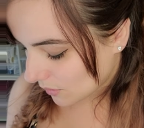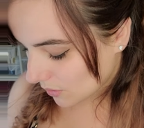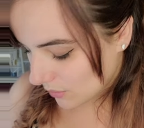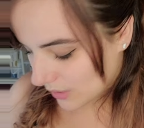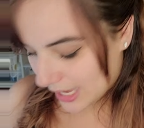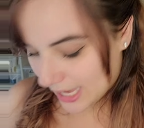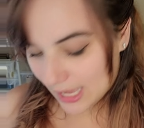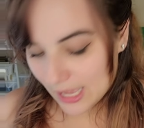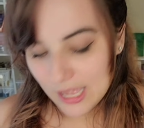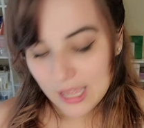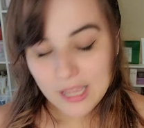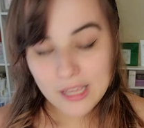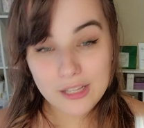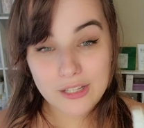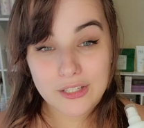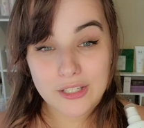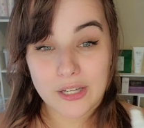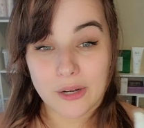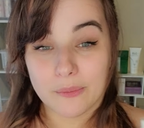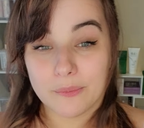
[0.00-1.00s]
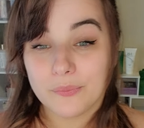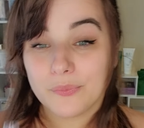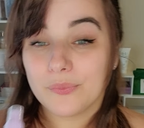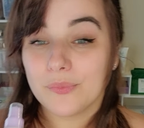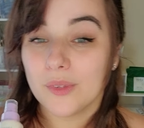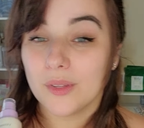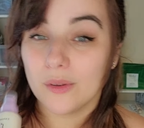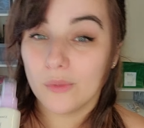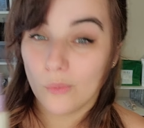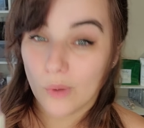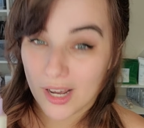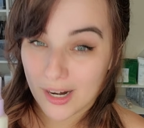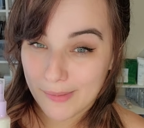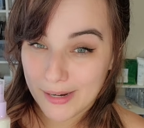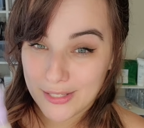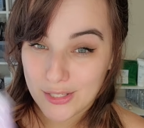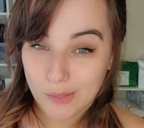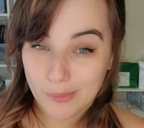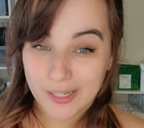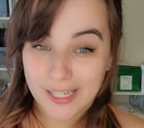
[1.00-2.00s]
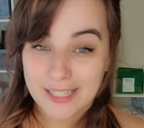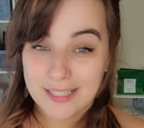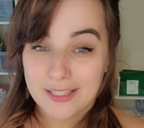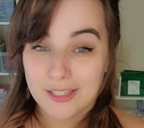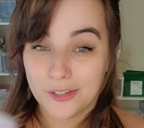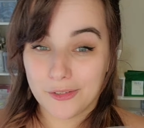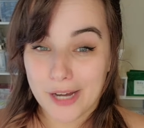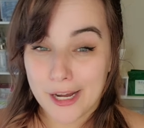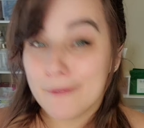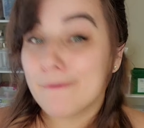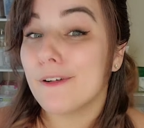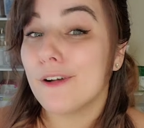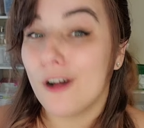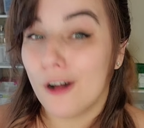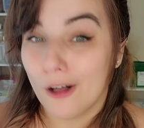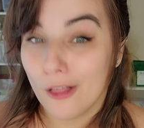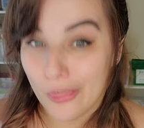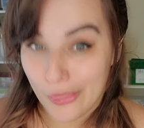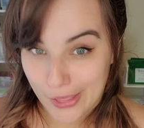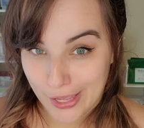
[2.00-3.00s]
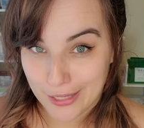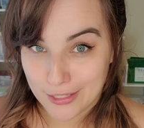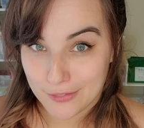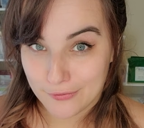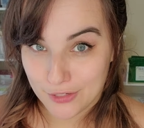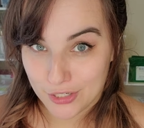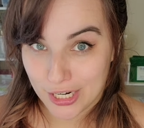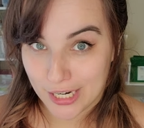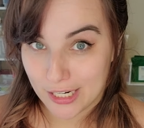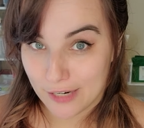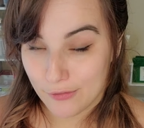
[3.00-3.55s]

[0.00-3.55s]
Okay, so water-based lubricants, great for all things vagina.